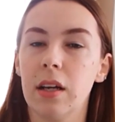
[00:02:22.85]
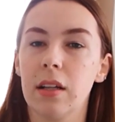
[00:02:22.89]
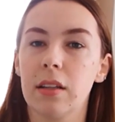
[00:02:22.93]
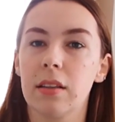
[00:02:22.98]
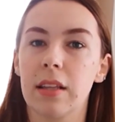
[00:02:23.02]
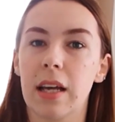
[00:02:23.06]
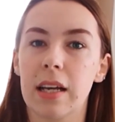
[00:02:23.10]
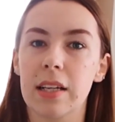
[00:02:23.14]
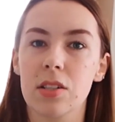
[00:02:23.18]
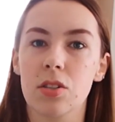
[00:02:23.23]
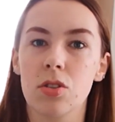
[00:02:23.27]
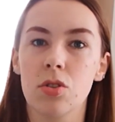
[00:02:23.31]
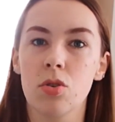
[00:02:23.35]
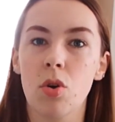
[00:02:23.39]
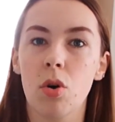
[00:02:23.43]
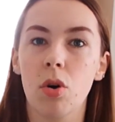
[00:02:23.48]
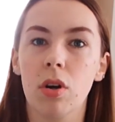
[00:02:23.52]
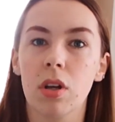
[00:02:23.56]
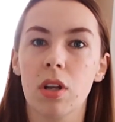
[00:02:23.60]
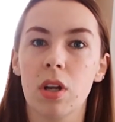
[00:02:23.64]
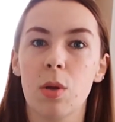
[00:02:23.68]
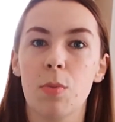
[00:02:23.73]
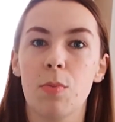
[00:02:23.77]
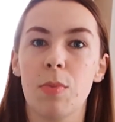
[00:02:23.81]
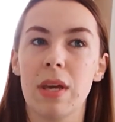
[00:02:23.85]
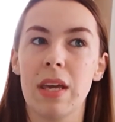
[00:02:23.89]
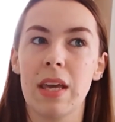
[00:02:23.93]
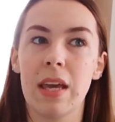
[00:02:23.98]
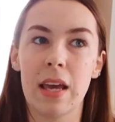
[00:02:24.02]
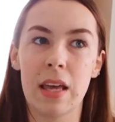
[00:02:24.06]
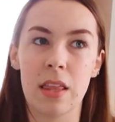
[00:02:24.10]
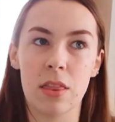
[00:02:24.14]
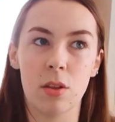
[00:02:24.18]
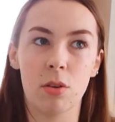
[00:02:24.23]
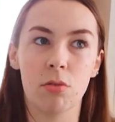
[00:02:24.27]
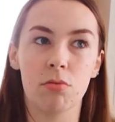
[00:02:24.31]
that's not going to be
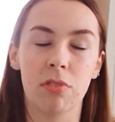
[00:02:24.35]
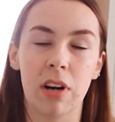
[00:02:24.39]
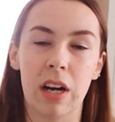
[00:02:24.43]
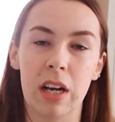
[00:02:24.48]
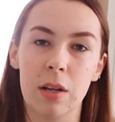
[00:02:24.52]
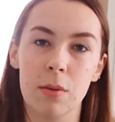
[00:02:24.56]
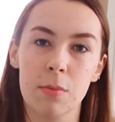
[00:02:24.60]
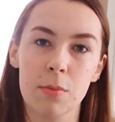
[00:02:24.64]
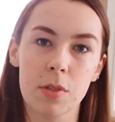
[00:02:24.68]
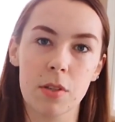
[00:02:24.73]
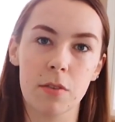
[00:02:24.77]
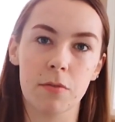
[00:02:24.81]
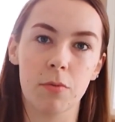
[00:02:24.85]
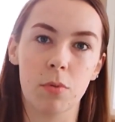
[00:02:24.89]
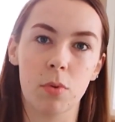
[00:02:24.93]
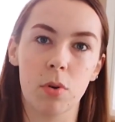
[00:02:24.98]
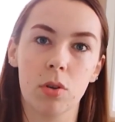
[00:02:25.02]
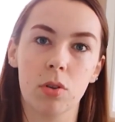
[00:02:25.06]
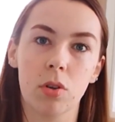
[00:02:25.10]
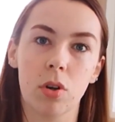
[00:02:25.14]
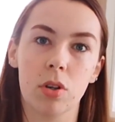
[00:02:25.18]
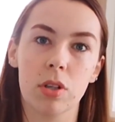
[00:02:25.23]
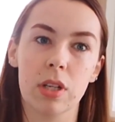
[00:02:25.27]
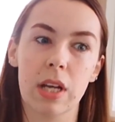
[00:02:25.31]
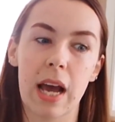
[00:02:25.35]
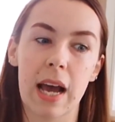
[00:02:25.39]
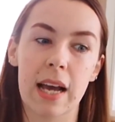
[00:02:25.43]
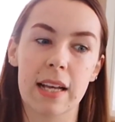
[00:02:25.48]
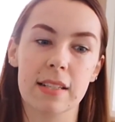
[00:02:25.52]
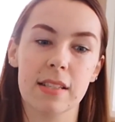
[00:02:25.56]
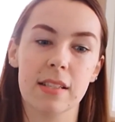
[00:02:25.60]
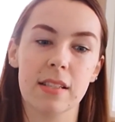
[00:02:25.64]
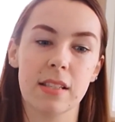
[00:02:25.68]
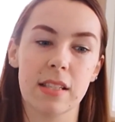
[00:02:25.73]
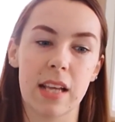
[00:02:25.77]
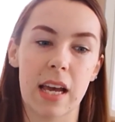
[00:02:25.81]
in the realms of what God has
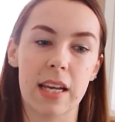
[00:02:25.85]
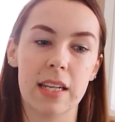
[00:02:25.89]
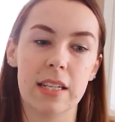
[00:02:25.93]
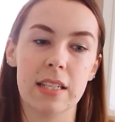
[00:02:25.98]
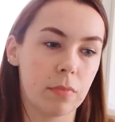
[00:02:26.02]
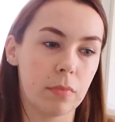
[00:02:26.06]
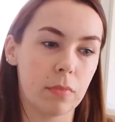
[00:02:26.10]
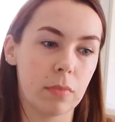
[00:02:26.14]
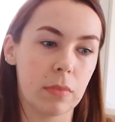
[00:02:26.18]
said